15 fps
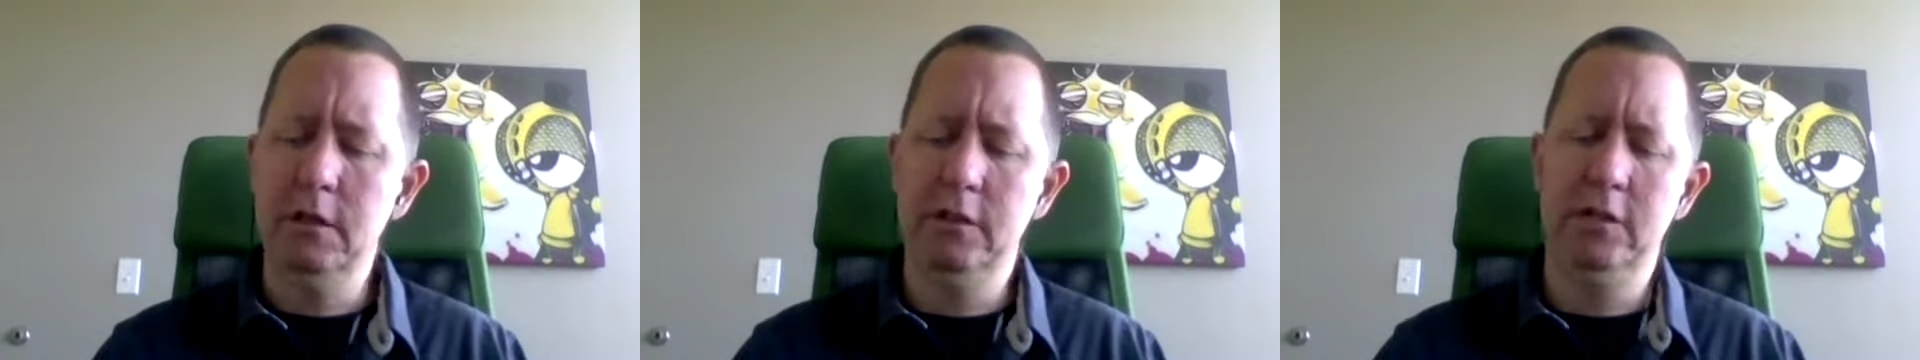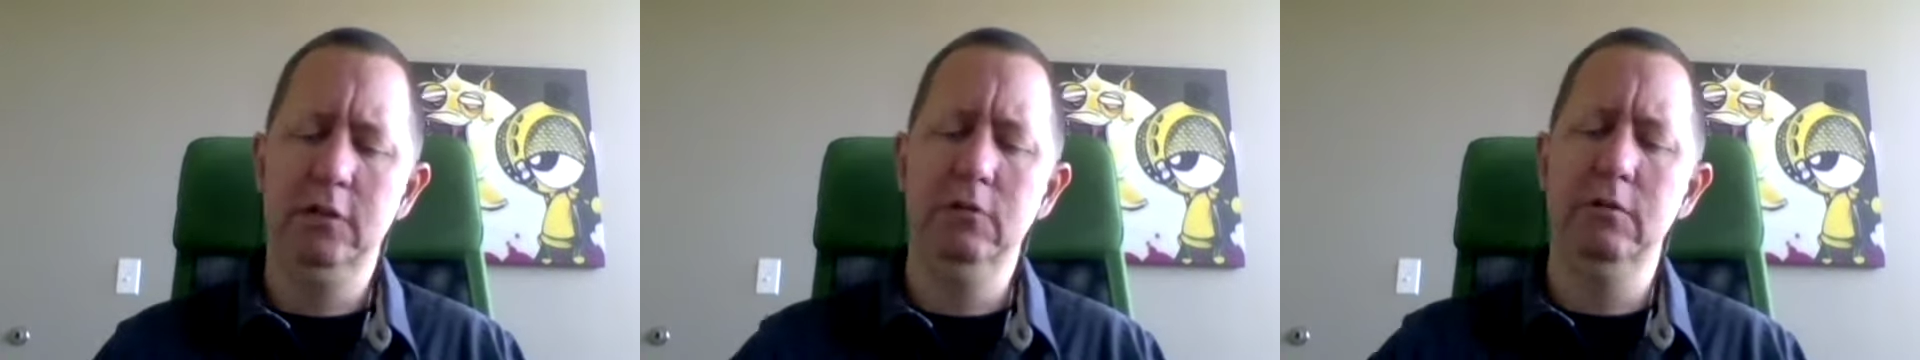
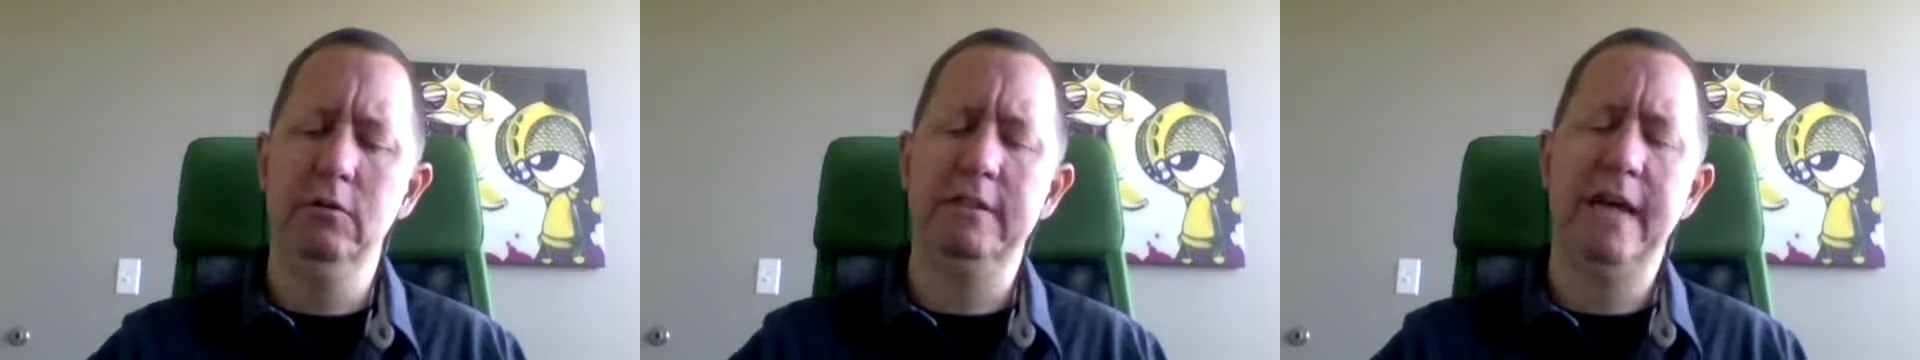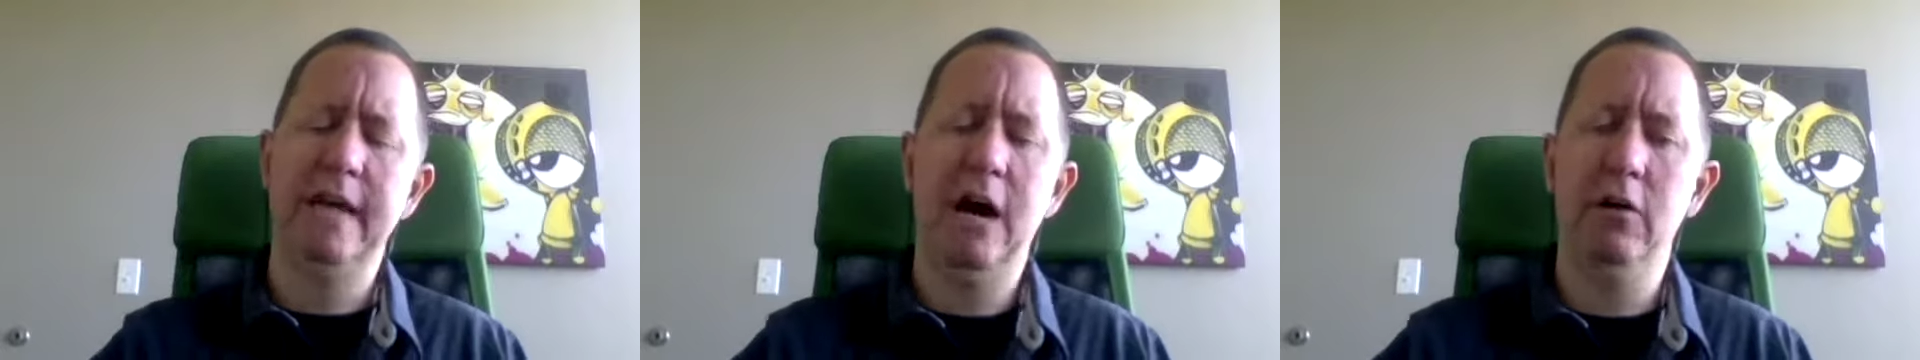too
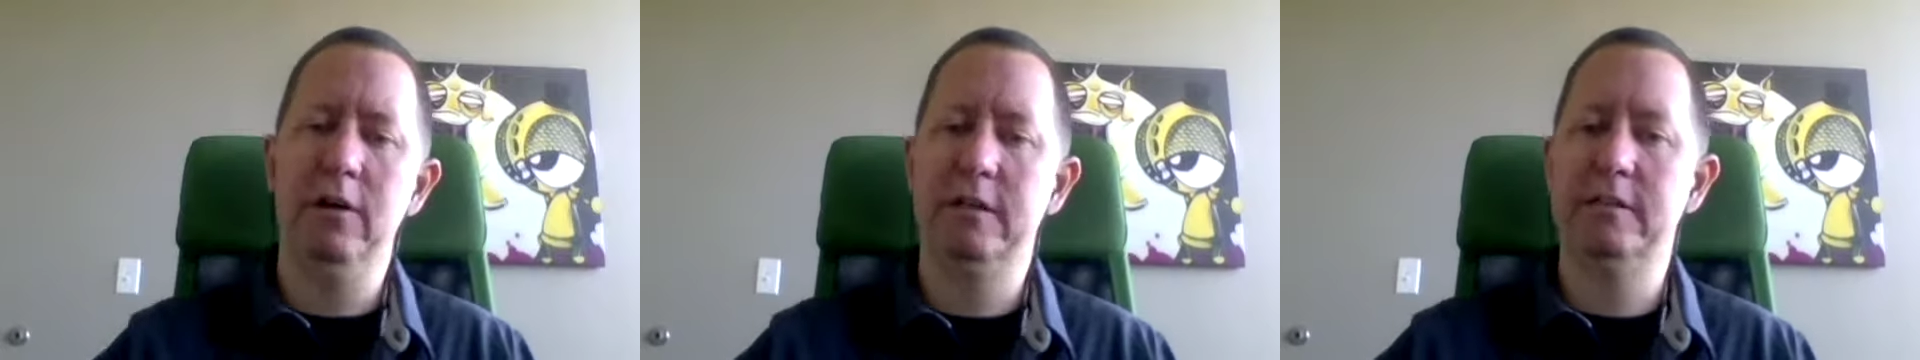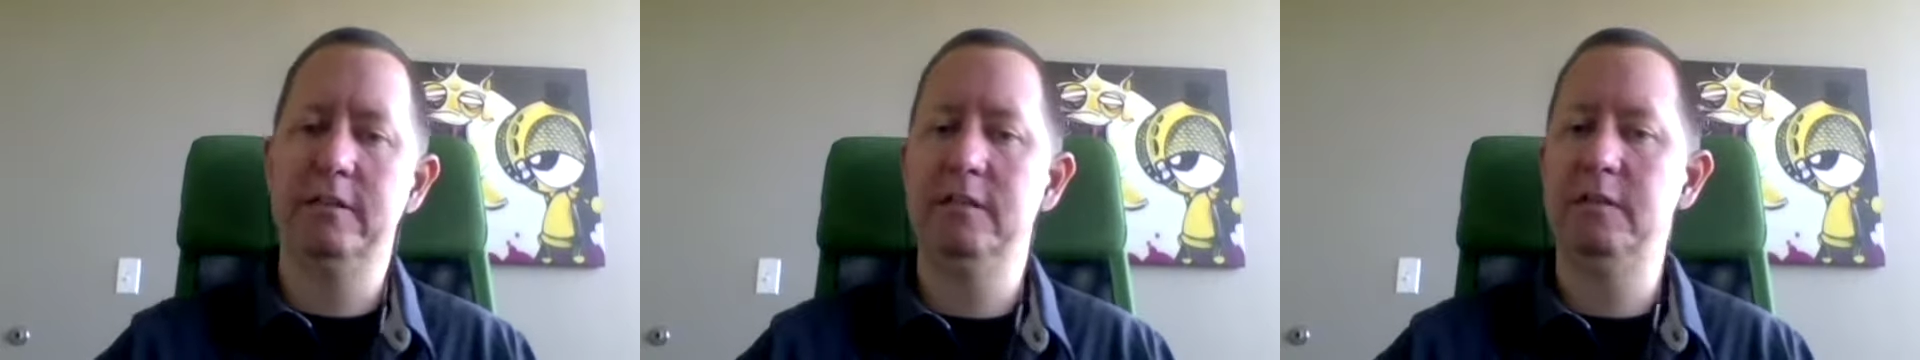is how
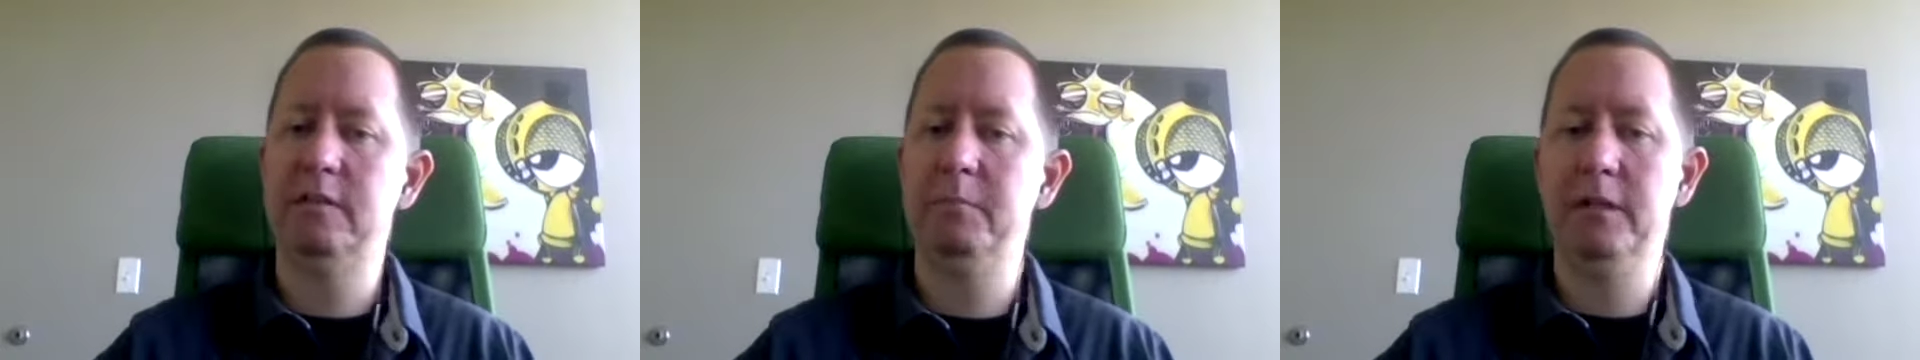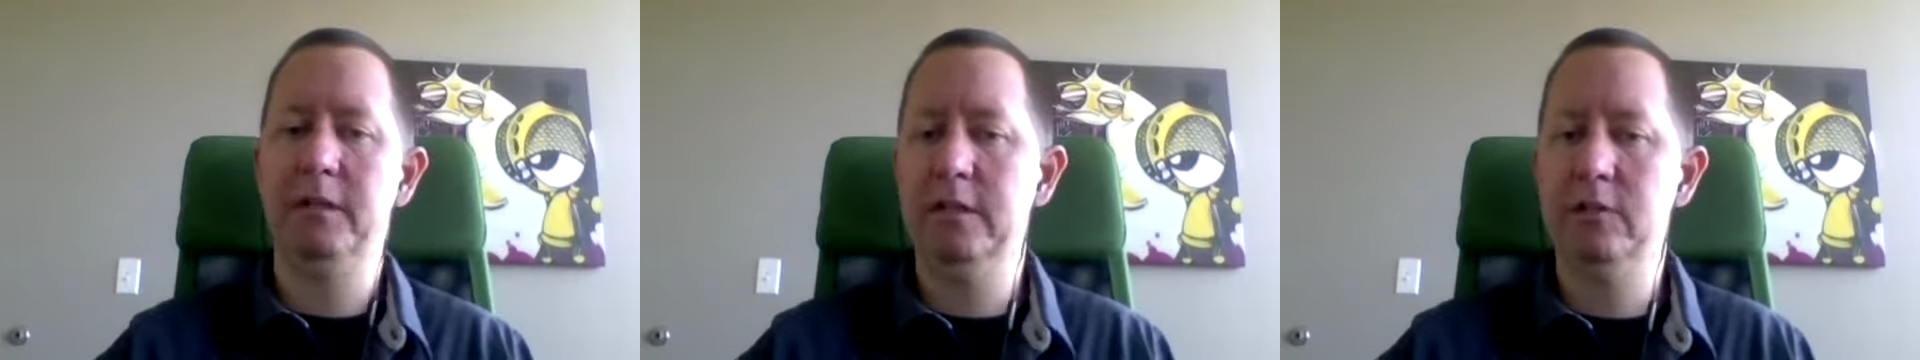
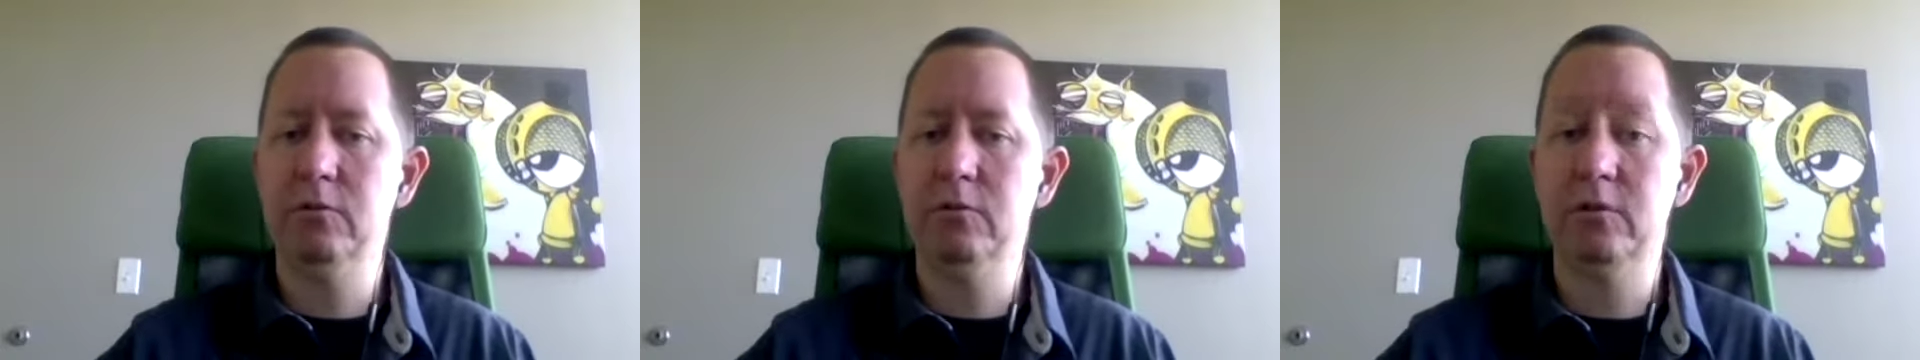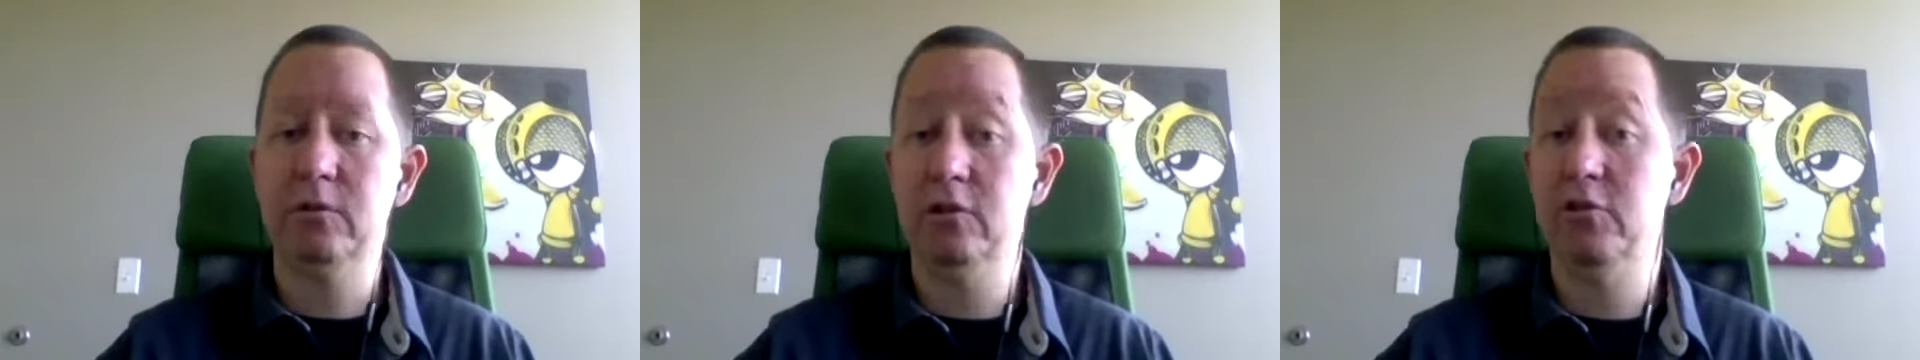accessibility
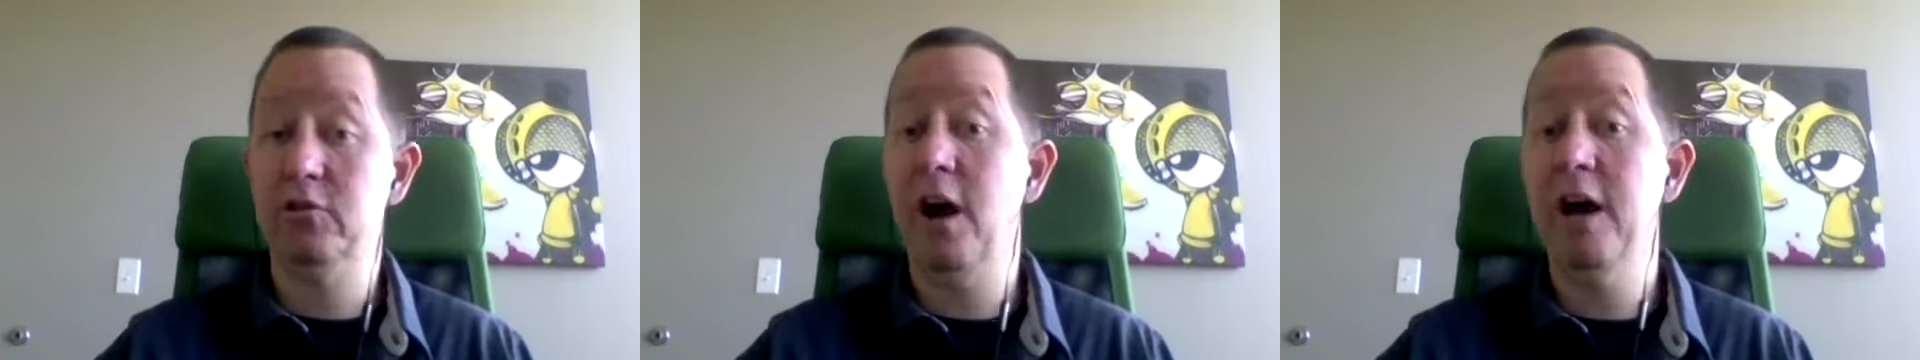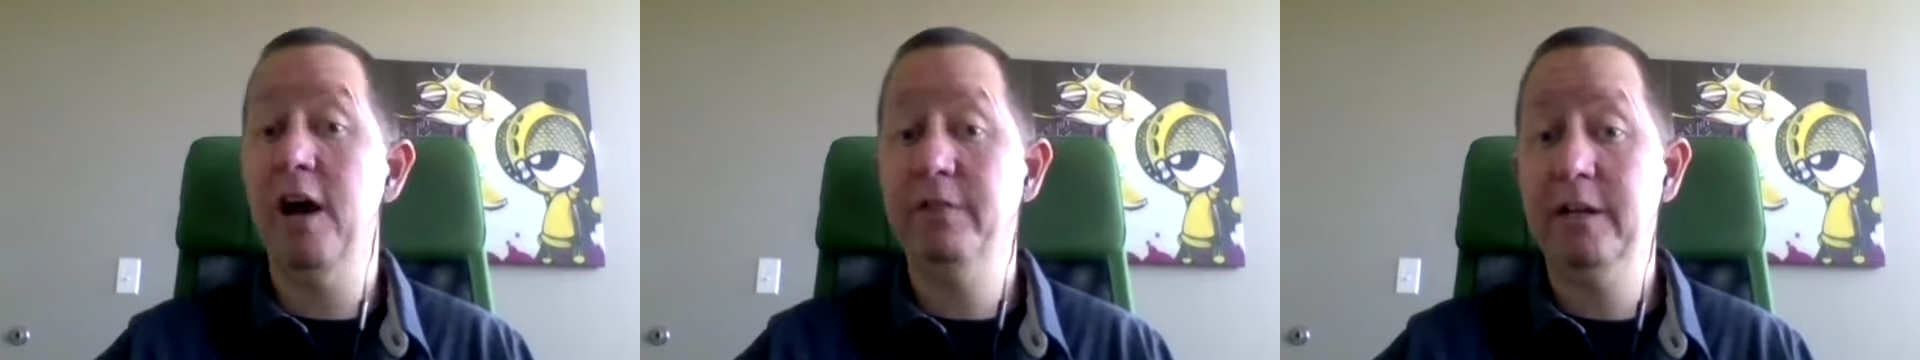tools are
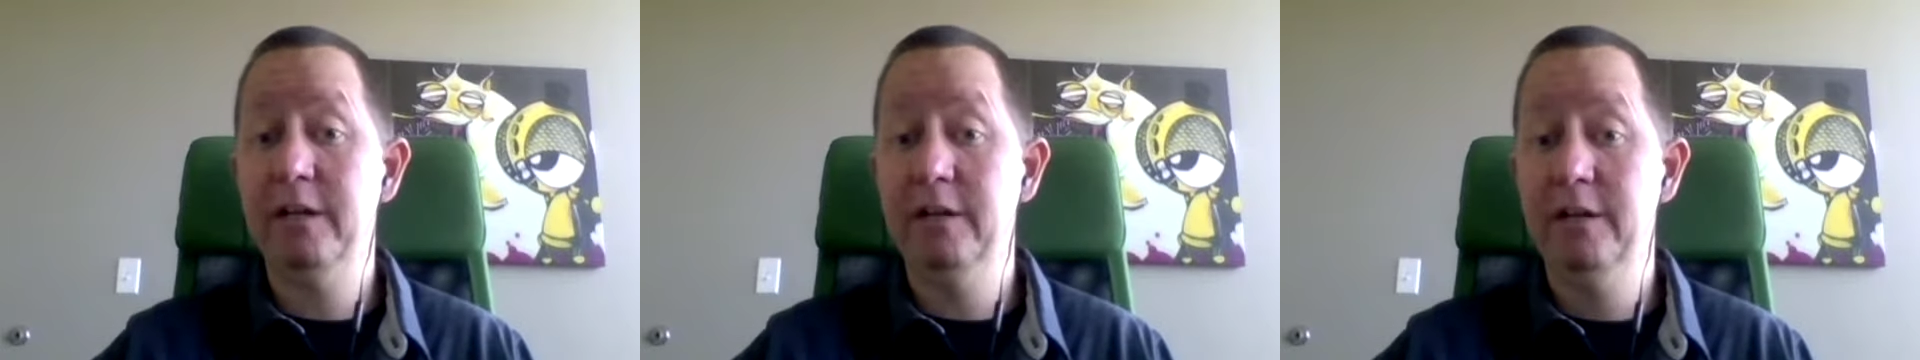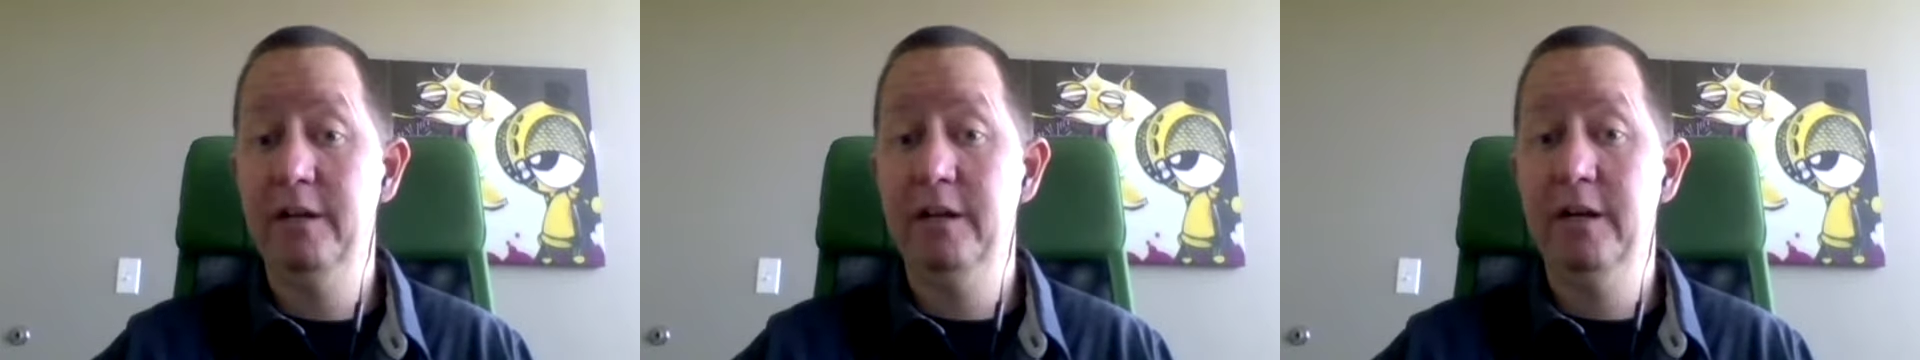
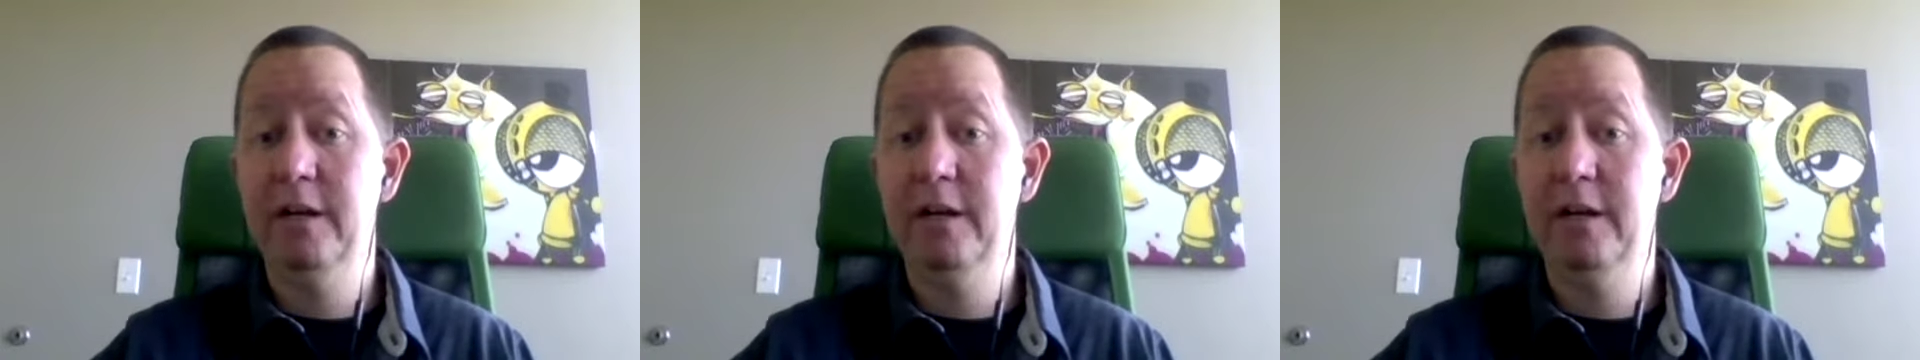driving